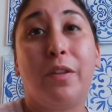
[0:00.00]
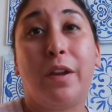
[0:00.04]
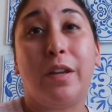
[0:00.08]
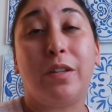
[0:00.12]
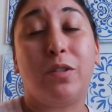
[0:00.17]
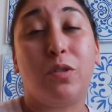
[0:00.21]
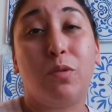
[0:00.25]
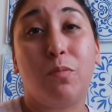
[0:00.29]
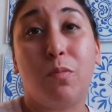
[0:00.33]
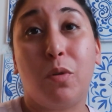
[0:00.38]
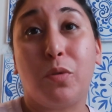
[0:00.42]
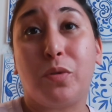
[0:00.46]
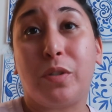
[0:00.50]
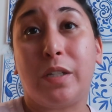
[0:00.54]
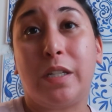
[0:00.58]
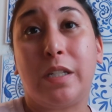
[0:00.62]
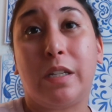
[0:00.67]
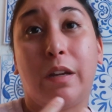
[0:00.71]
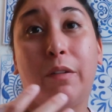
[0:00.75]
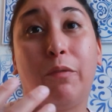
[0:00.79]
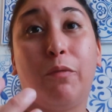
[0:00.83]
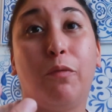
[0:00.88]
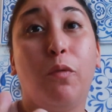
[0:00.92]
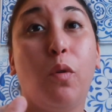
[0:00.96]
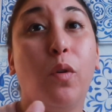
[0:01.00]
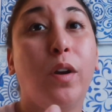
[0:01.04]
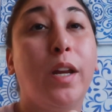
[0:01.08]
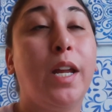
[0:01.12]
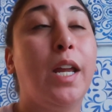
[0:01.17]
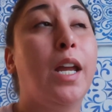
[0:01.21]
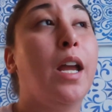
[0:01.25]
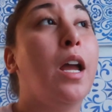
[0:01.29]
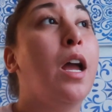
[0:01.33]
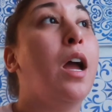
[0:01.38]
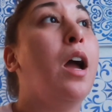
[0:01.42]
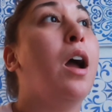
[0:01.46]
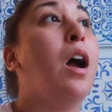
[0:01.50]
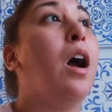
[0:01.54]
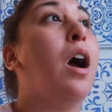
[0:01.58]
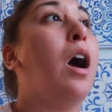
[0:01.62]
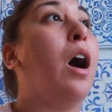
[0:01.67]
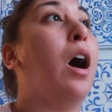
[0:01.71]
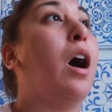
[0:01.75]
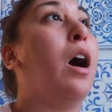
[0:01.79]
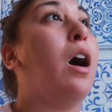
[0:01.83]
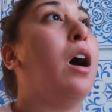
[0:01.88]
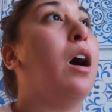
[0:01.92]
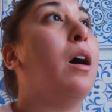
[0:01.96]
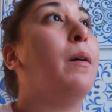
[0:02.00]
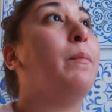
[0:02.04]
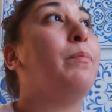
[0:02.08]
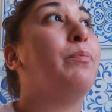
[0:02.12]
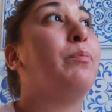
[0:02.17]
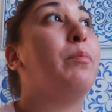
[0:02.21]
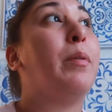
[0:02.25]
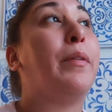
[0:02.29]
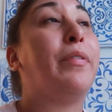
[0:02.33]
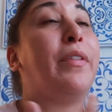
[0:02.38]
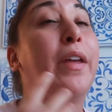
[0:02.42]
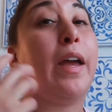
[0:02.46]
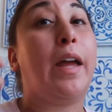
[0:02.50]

I do mostly 1040, but